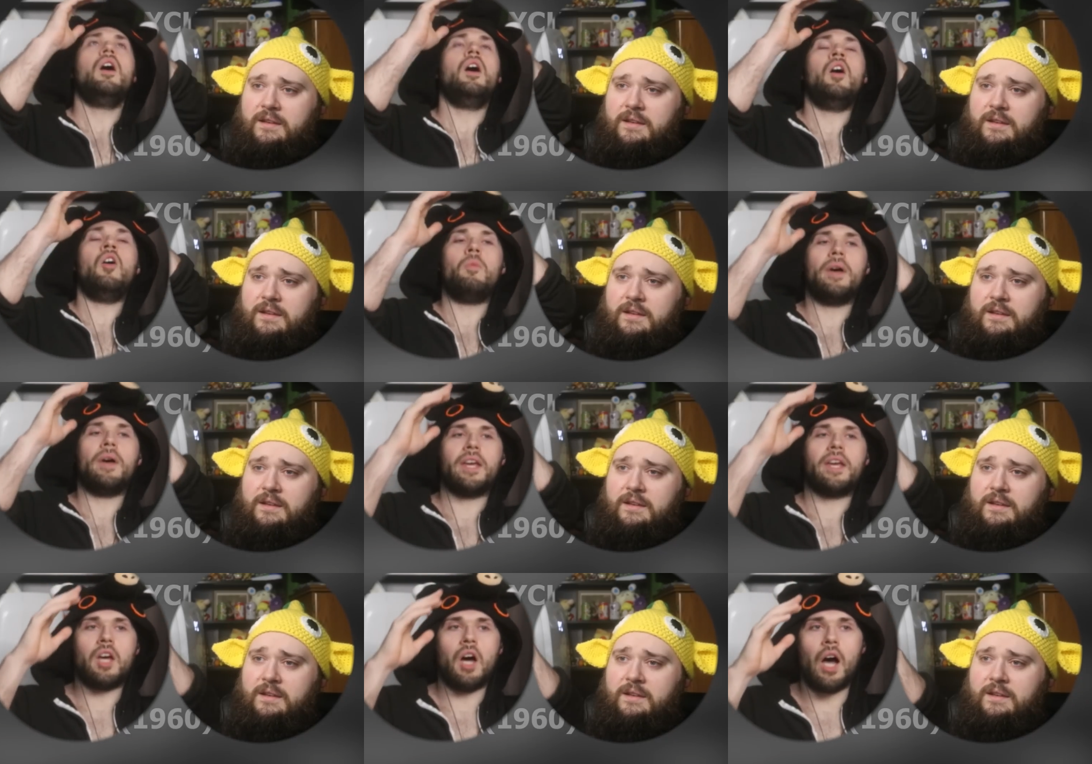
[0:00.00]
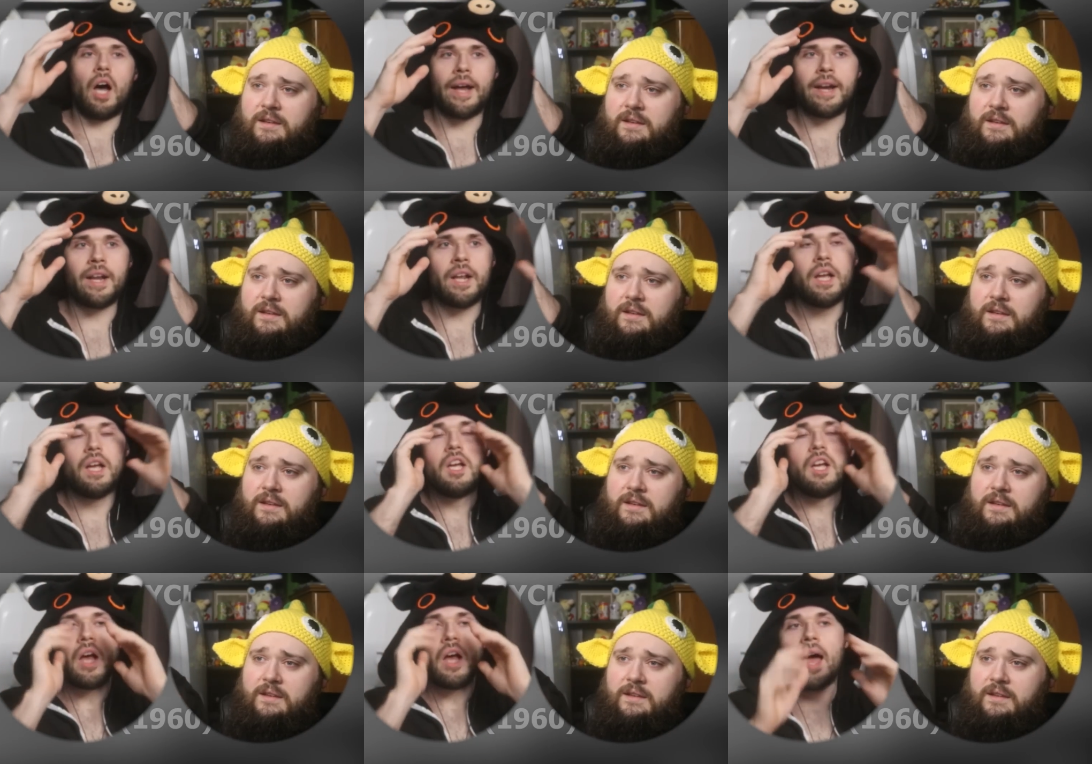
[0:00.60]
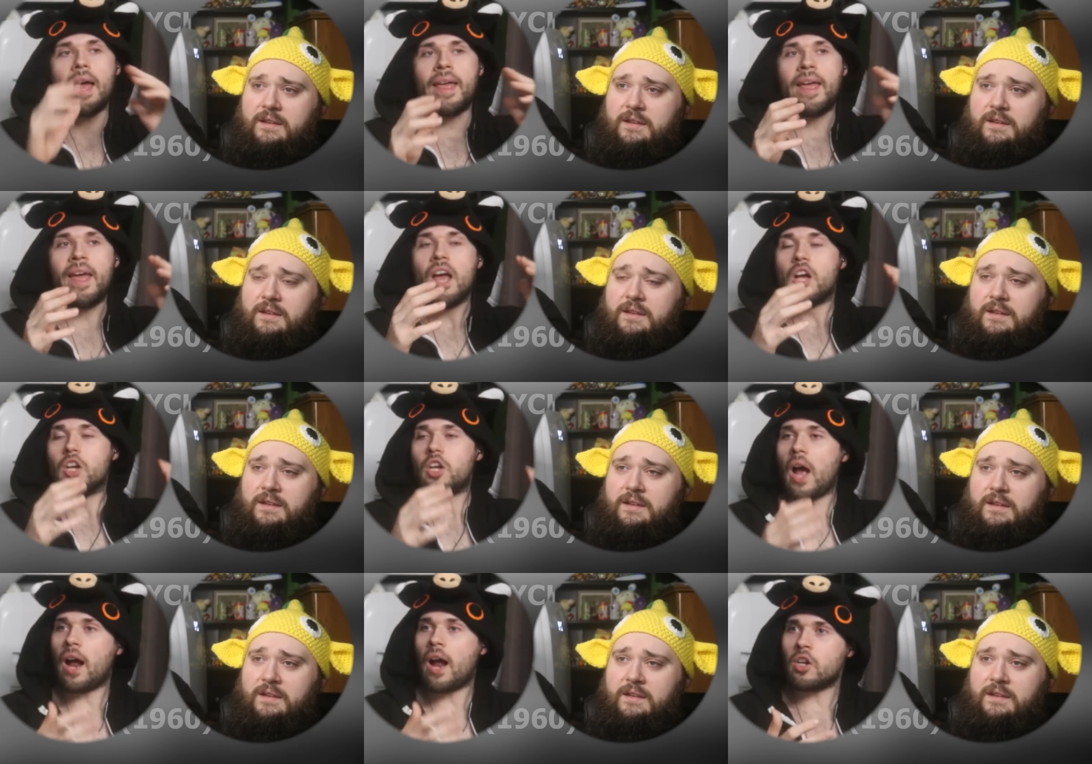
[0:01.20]
Speaker 1: Oh my god. How,
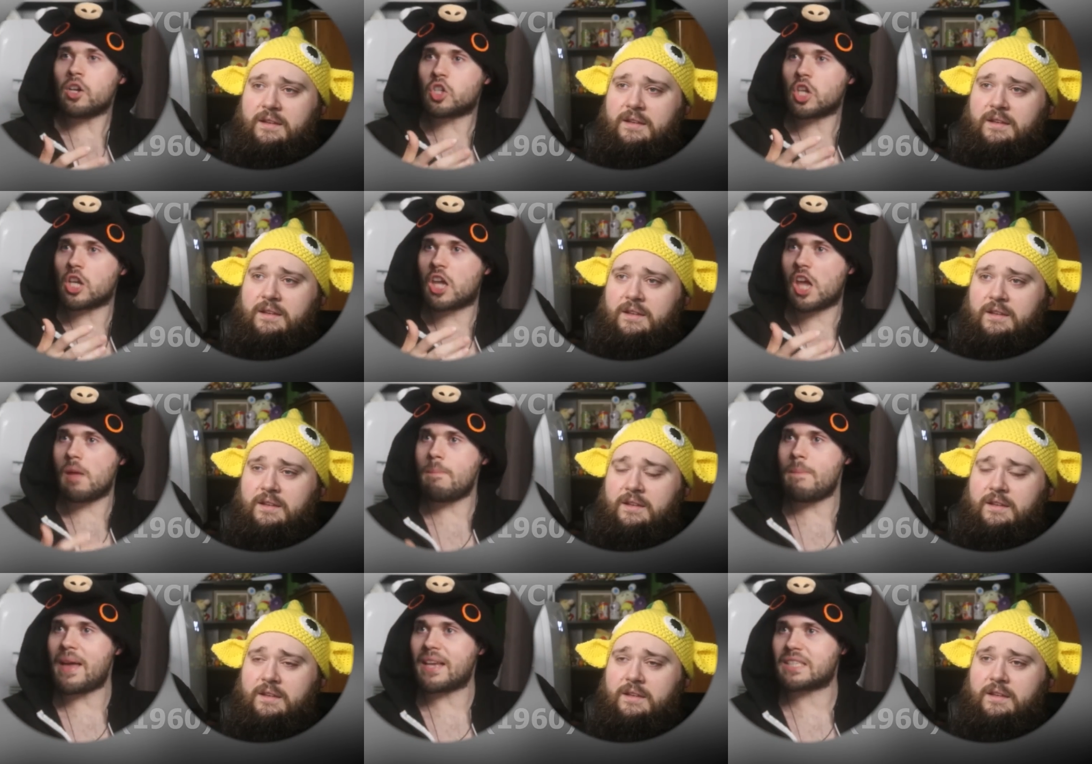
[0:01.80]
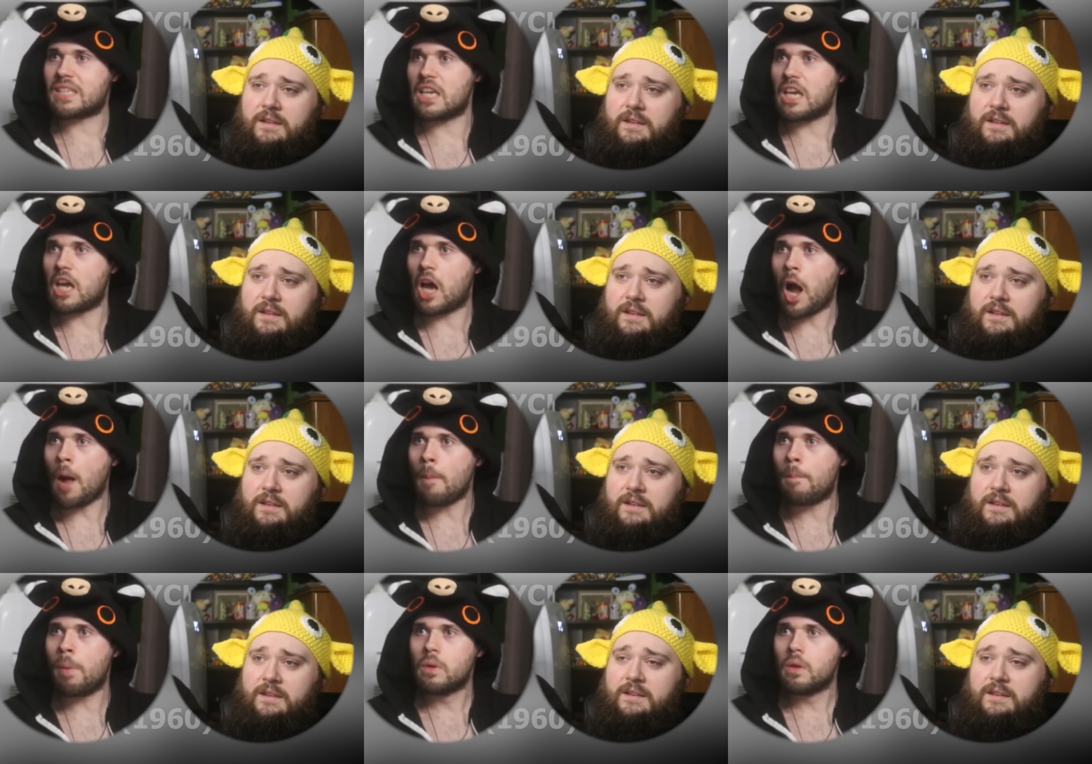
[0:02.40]
how does she keep messing up?